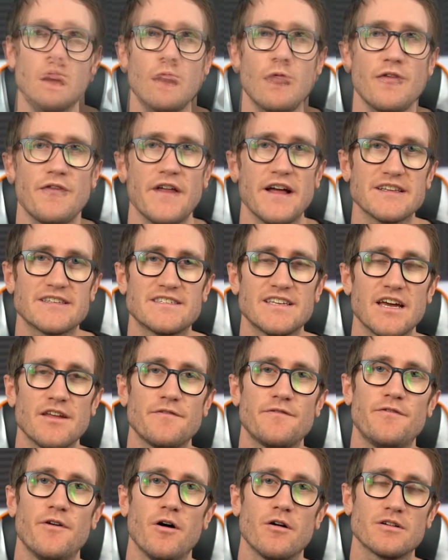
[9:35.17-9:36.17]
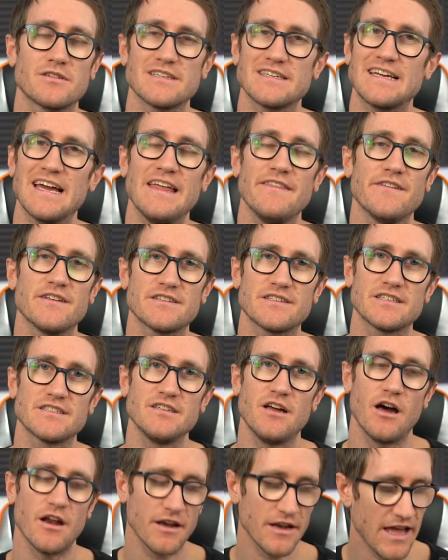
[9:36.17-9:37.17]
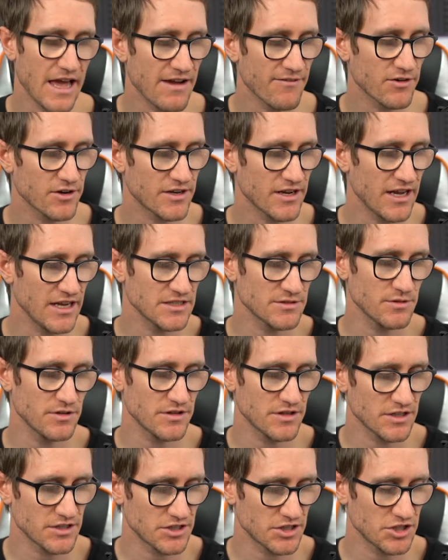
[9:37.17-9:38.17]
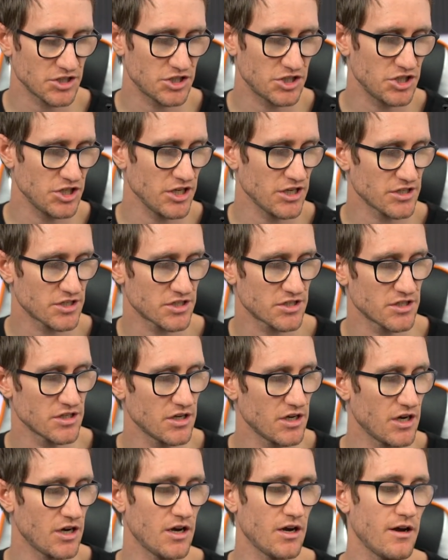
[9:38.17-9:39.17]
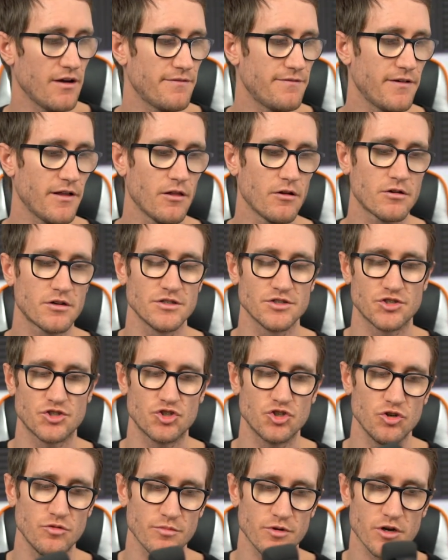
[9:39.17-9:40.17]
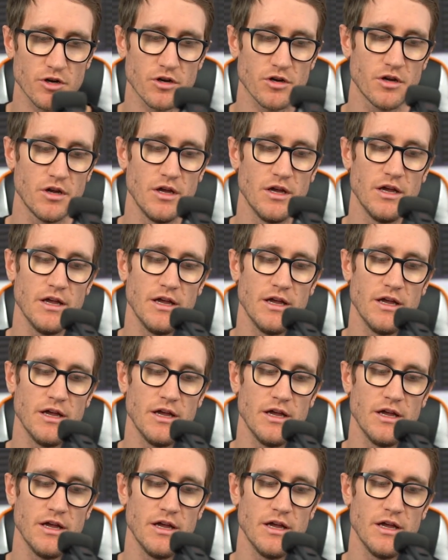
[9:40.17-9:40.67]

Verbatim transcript: With that said, folks, again, this is not an advertisement. This is just uh, a fellow consumer